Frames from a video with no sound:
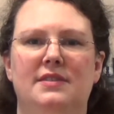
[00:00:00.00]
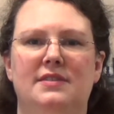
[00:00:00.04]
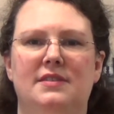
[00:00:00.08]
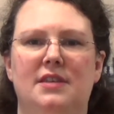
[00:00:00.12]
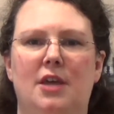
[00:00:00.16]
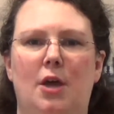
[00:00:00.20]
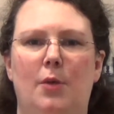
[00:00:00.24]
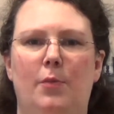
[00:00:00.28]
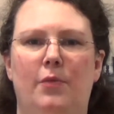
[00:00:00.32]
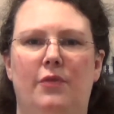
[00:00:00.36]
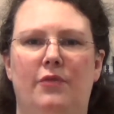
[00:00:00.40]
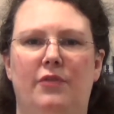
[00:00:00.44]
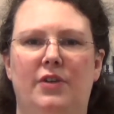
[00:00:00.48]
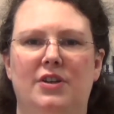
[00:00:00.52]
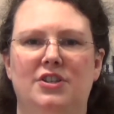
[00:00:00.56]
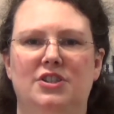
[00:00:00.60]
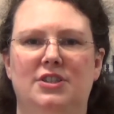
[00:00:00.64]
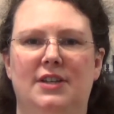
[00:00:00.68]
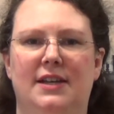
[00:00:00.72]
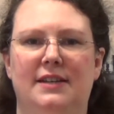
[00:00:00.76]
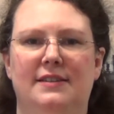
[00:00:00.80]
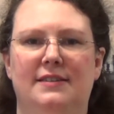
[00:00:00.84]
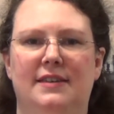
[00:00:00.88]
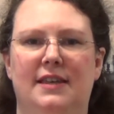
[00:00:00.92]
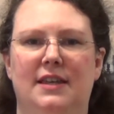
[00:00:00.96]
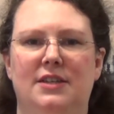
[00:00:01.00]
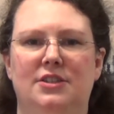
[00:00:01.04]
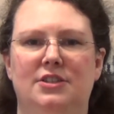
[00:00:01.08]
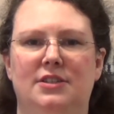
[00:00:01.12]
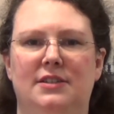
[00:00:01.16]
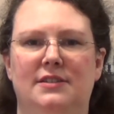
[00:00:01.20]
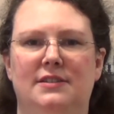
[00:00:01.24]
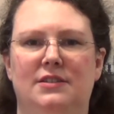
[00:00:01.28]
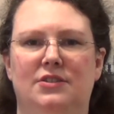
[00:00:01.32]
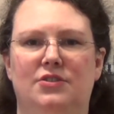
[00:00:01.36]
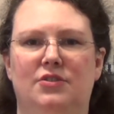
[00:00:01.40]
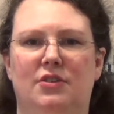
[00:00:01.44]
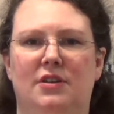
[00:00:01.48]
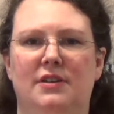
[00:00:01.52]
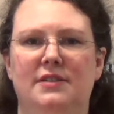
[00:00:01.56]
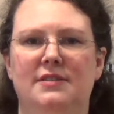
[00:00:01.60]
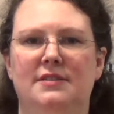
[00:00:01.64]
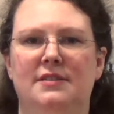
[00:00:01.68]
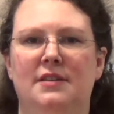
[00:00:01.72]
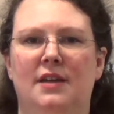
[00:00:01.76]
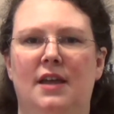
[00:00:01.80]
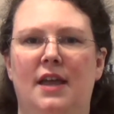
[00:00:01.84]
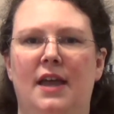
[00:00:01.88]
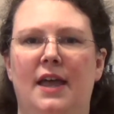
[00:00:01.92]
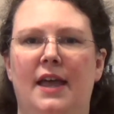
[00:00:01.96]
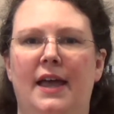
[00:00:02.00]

the scope of French taxation as a trust,